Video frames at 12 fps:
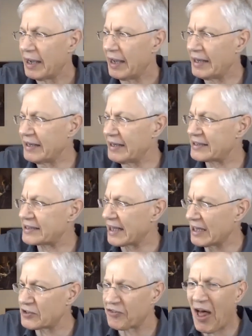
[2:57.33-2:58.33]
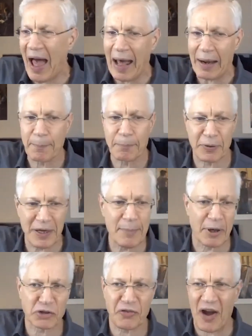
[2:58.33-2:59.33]
and then it stays flat pretty
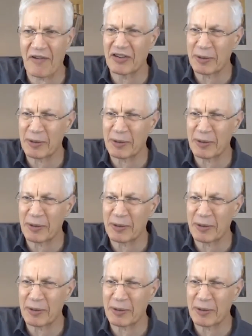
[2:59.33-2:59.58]
much forever.